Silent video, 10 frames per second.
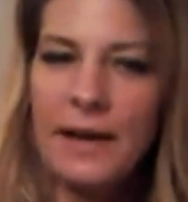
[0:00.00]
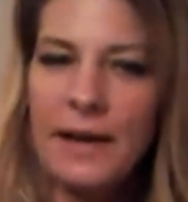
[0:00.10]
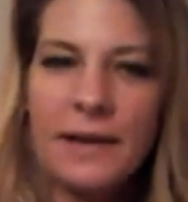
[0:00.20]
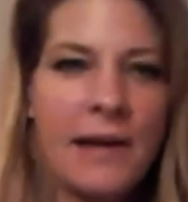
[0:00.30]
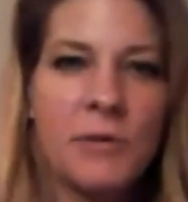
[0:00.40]

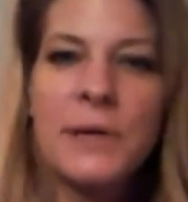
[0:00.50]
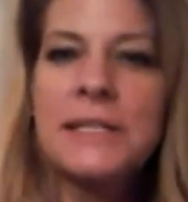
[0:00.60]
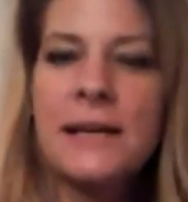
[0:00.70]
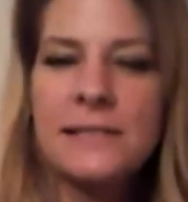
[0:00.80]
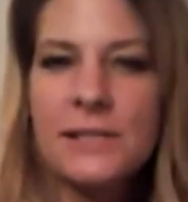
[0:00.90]
everyone
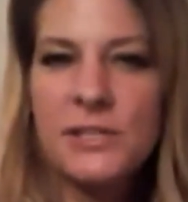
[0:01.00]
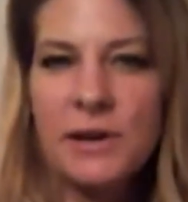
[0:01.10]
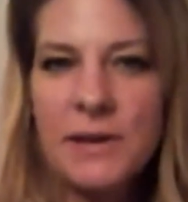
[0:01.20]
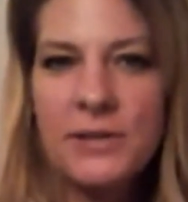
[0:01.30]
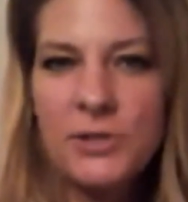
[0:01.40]
does it, so
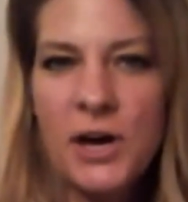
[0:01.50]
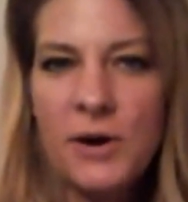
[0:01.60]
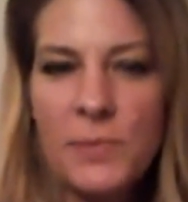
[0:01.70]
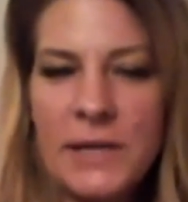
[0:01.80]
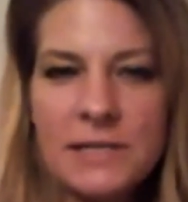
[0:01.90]
it's
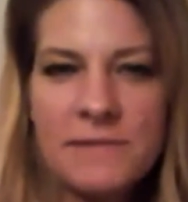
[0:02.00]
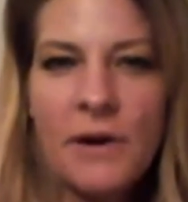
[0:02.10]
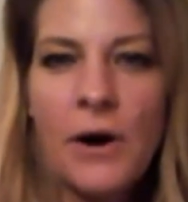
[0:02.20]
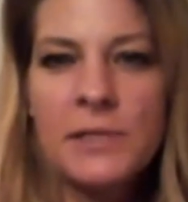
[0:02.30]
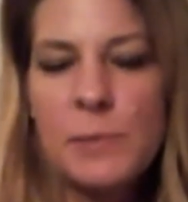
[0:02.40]
nobody's
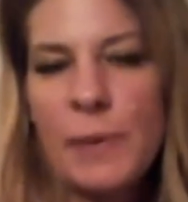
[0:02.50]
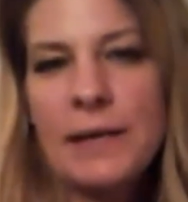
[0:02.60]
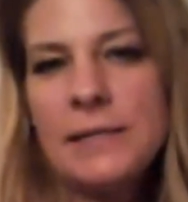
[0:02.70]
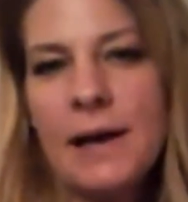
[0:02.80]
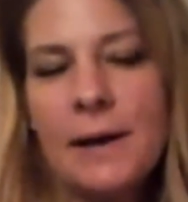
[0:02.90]
fault,
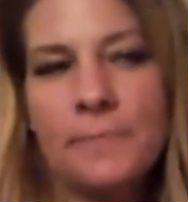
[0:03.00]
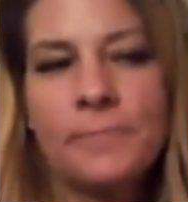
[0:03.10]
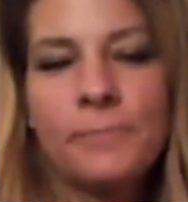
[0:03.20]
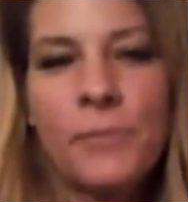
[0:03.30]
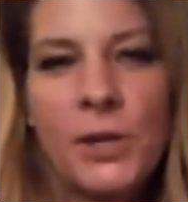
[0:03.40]
but,
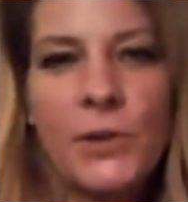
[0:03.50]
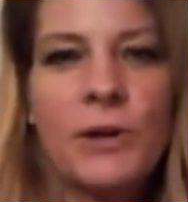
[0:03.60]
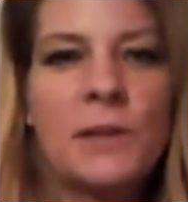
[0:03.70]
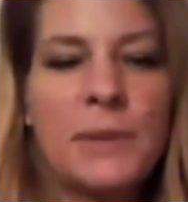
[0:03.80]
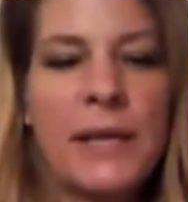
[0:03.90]

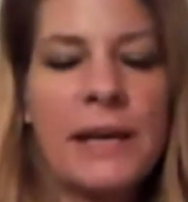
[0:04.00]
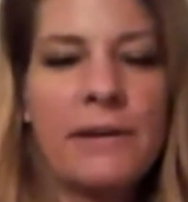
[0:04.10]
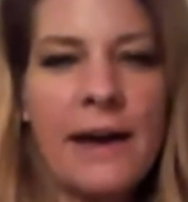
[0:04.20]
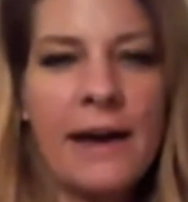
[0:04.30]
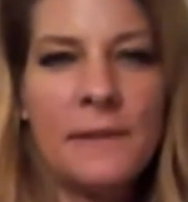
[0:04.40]
they're on the
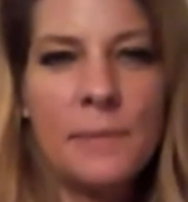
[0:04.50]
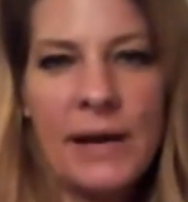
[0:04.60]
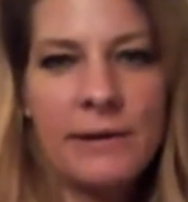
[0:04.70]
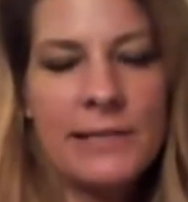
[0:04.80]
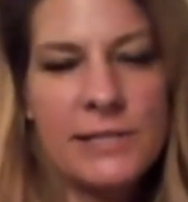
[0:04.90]
playground and the
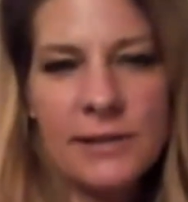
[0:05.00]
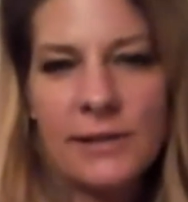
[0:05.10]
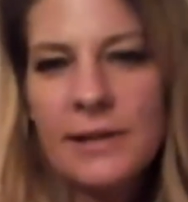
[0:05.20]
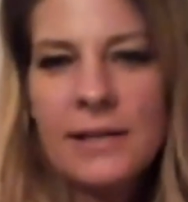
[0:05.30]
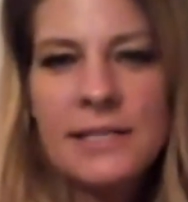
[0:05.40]
parents
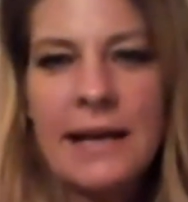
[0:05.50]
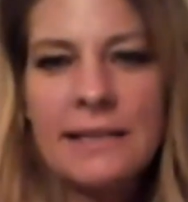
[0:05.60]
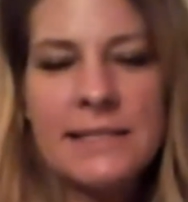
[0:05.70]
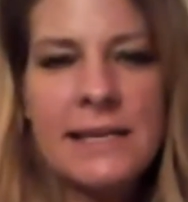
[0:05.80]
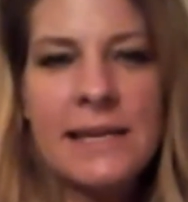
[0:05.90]
are
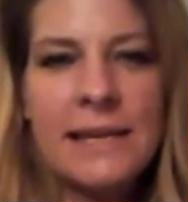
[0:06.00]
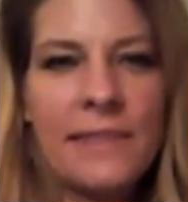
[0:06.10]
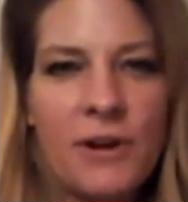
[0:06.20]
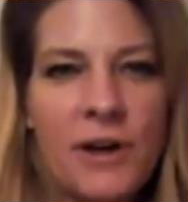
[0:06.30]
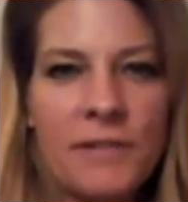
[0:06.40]
texting and
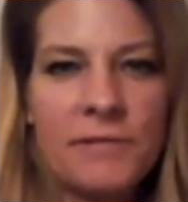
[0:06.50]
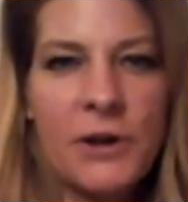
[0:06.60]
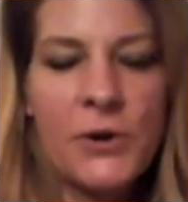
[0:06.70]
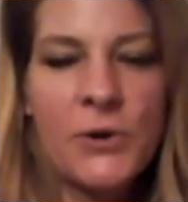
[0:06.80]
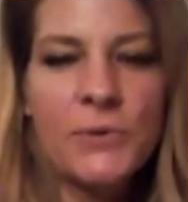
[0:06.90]
they're on their
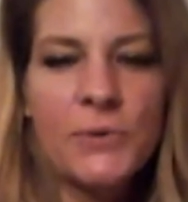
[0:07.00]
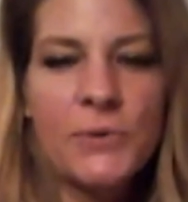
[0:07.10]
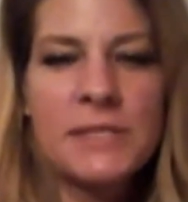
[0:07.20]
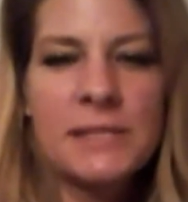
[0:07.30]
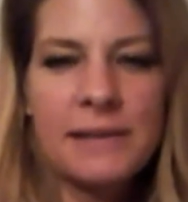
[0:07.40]

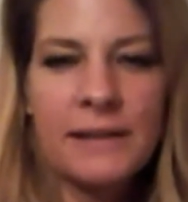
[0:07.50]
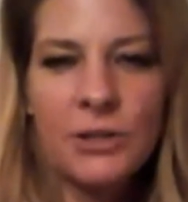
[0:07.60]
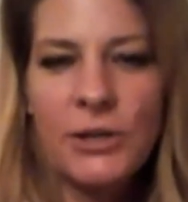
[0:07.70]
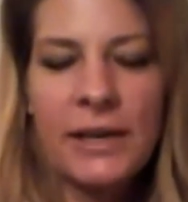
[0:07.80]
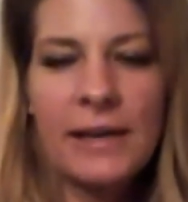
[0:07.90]
phones and they're
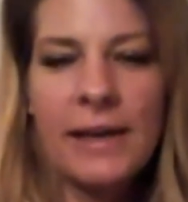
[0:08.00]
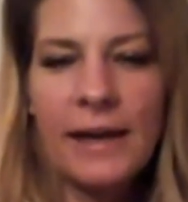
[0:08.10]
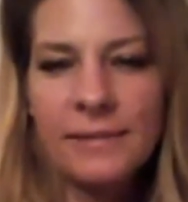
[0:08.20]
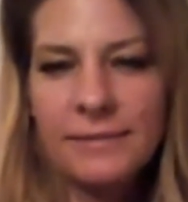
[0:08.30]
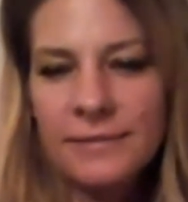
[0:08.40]
looking at
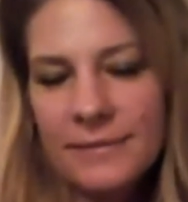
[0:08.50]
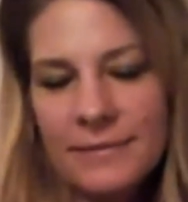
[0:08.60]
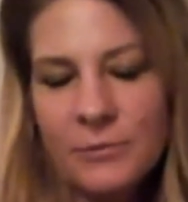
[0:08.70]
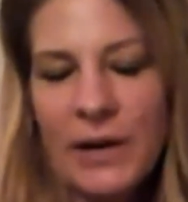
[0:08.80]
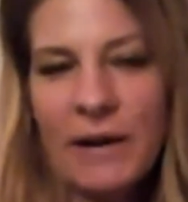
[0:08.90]

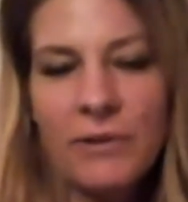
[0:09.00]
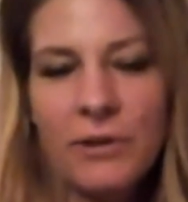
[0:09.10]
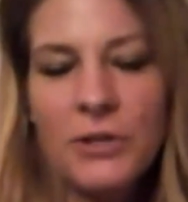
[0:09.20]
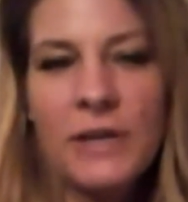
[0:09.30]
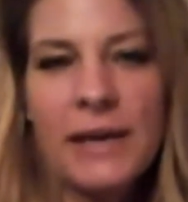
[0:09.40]
whatever they're
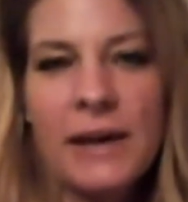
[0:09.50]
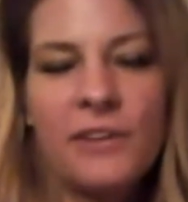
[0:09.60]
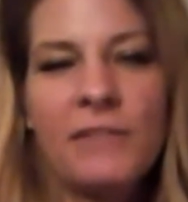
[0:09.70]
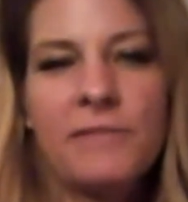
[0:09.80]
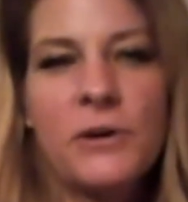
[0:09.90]
looking at on their
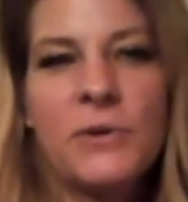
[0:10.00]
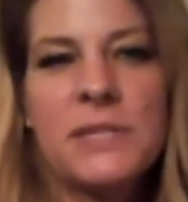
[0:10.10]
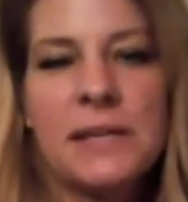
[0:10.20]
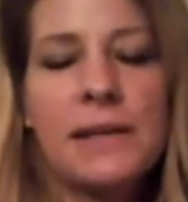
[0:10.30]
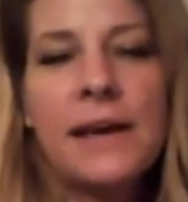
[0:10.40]
phones.
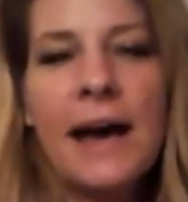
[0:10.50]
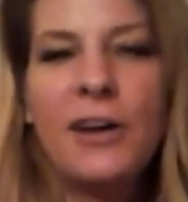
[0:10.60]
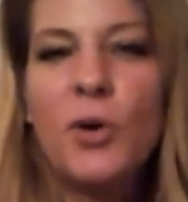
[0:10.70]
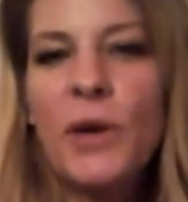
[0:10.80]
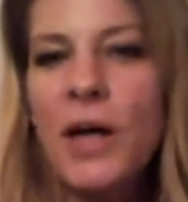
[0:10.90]
And I
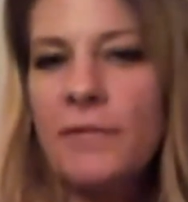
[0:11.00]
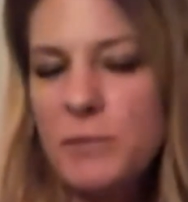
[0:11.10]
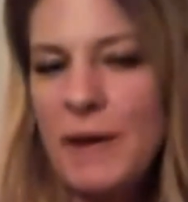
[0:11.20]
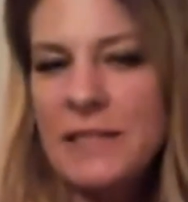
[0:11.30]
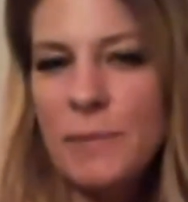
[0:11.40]
know we all have
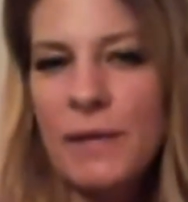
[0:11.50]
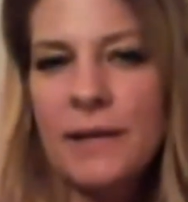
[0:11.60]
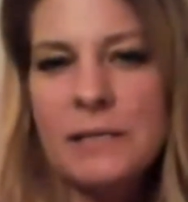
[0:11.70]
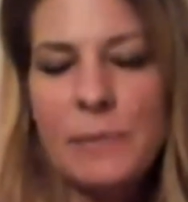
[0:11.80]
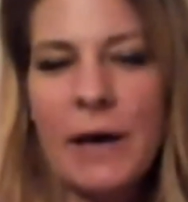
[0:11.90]

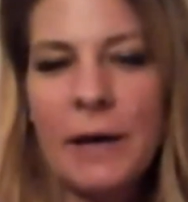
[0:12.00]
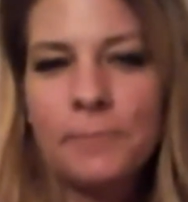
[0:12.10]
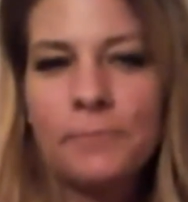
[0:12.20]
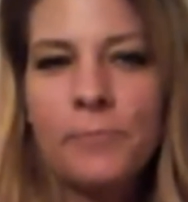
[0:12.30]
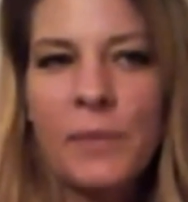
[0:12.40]
responsibilities, but,
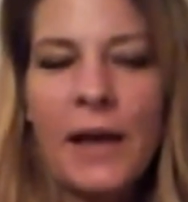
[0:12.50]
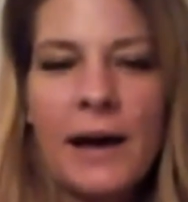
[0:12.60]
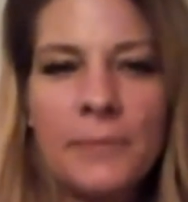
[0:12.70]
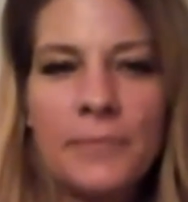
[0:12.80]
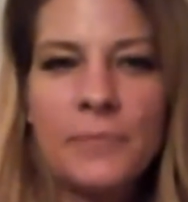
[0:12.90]

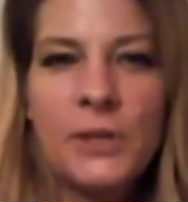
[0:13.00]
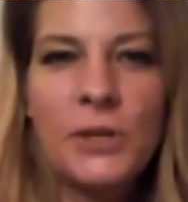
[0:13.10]
I